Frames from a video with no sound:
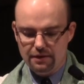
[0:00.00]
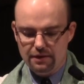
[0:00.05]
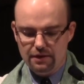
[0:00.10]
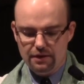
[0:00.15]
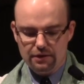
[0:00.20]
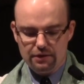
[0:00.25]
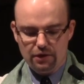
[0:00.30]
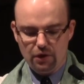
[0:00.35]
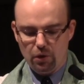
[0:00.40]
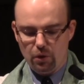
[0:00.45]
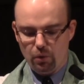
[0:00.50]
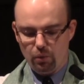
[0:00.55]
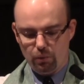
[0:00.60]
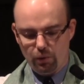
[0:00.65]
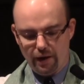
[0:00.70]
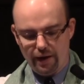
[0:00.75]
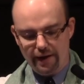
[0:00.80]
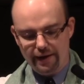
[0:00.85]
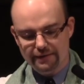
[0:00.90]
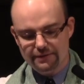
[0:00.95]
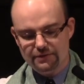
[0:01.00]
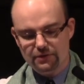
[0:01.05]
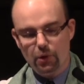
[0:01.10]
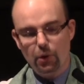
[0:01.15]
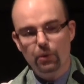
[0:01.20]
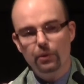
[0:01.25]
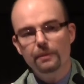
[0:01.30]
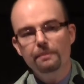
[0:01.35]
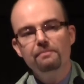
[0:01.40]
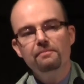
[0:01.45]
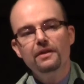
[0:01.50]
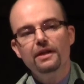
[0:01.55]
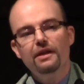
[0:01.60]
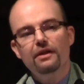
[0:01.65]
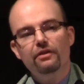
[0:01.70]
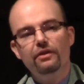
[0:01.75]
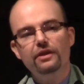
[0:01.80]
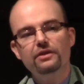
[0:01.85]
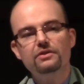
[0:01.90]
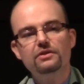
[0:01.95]
go away. So
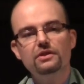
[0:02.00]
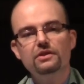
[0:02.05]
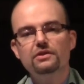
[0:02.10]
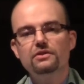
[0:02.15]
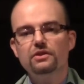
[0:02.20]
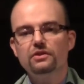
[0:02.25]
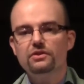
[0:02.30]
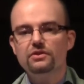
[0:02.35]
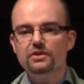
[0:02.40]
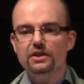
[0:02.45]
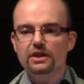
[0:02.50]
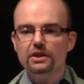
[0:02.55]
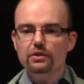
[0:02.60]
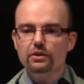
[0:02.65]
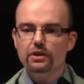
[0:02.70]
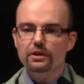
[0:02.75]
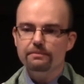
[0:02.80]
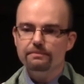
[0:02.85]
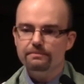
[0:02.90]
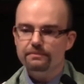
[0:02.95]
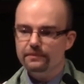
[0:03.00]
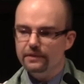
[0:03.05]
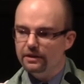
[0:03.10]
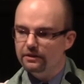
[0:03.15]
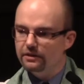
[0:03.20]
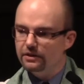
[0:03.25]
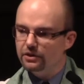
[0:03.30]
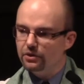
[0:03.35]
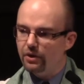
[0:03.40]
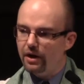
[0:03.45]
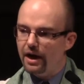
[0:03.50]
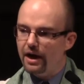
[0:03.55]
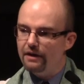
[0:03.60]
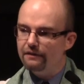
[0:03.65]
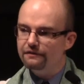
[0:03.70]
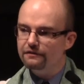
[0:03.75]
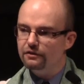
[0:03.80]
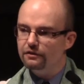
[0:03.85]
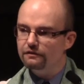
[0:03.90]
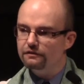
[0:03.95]
this is a secret in the craft
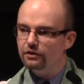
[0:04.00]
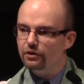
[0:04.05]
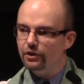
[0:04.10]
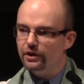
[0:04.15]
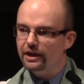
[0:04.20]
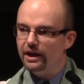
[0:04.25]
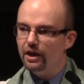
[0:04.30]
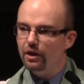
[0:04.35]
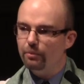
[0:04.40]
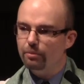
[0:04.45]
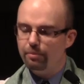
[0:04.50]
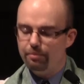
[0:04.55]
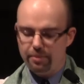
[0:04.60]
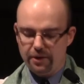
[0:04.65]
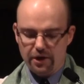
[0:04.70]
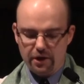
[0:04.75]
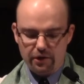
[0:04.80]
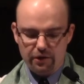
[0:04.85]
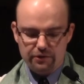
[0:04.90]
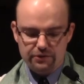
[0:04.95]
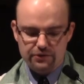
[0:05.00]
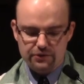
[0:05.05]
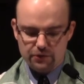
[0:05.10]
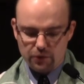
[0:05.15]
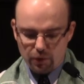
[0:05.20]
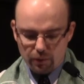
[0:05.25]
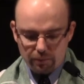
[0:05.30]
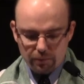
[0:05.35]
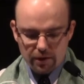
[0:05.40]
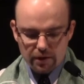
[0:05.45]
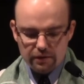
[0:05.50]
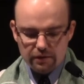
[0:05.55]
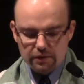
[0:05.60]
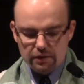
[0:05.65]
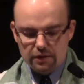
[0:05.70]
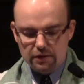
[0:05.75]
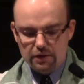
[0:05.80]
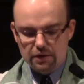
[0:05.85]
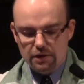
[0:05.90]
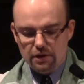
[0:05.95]
of learning how to prepare a sermon.
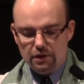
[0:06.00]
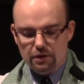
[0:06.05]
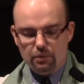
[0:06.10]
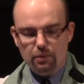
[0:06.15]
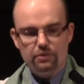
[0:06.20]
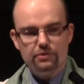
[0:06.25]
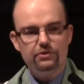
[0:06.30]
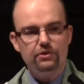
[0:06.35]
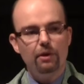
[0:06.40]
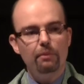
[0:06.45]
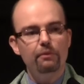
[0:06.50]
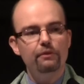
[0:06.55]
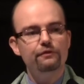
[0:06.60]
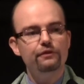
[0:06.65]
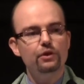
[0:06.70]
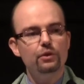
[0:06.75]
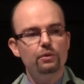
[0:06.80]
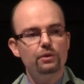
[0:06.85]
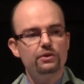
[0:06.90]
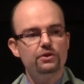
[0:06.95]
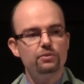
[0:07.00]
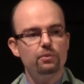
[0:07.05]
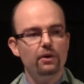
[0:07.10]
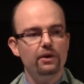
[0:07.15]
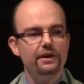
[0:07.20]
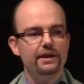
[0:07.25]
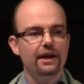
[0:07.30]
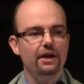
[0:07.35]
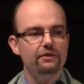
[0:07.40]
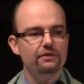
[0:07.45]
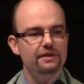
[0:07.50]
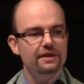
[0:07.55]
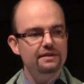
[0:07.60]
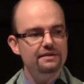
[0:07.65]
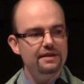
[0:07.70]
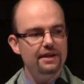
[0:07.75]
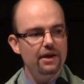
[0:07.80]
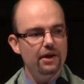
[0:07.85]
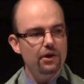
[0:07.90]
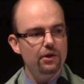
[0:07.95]
Well, some of you are sweating out
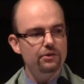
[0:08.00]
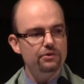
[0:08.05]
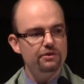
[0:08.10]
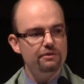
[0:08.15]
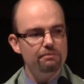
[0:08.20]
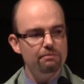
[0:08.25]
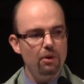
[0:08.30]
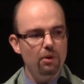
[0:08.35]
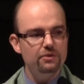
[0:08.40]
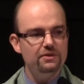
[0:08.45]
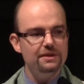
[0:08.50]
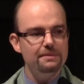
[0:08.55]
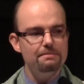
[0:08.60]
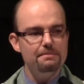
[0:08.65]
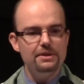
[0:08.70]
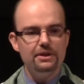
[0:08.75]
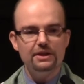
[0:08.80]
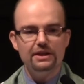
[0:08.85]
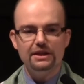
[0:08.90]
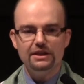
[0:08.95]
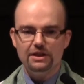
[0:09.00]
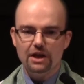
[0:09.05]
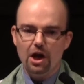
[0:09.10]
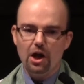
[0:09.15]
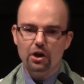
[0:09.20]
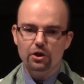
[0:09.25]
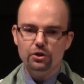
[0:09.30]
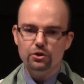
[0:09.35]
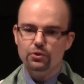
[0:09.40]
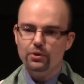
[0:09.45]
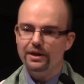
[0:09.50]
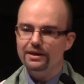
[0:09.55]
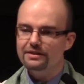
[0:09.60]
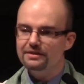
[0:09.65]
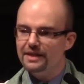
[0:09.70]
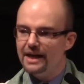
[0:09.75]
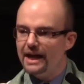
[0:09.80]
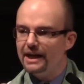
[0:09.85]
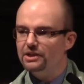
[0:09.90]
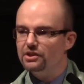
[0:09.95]
details of multi-million-dollar
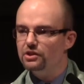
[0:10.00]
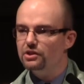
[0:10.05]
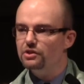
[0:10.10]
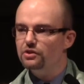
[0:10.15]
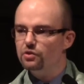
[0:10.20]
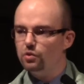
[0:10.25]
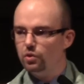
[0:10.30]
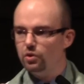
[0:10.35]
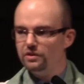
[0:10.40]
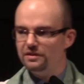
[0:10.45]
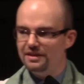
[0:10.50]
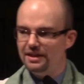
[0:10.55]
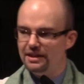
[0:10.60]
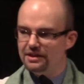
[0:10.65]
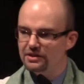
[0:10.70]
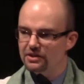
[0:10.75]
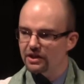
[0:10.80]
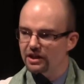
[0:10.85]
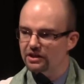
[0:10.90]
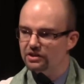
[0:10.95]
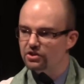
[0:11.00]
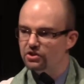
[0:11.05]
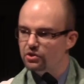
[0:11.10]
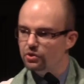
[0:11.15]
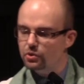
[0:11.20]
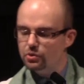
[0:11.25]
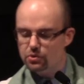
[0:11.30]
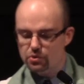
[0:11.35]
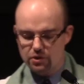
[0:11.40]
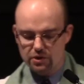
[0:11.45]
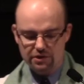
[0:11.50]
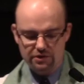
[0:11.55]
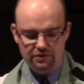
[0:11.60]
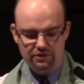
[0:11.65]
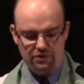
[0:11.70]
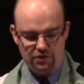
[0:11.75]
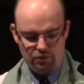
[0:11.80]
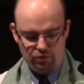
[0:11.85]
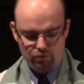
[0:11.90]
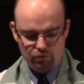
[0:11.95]
transactions or teaching children
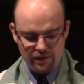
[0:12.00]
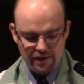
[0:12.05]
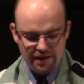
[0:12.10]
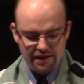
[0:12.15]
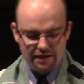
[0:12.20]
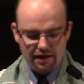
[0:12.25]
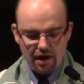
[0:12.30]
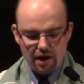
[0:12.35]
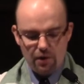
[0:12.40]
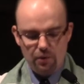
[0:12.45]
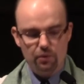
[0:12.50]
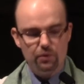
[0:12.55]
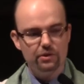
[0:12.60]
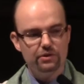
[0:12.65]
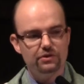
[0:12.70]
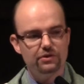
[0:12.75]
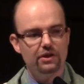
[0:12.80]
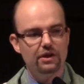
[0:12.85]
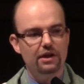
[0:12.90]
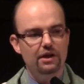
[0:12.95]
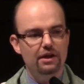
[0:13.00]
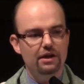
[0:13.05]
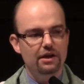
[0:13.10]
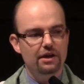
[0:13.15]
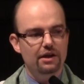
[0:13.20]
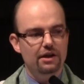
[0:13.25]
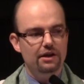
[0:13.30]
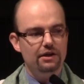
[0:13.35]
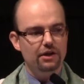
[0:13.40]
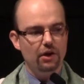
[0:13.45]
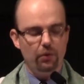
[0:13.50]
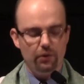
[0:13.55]
to read. I was going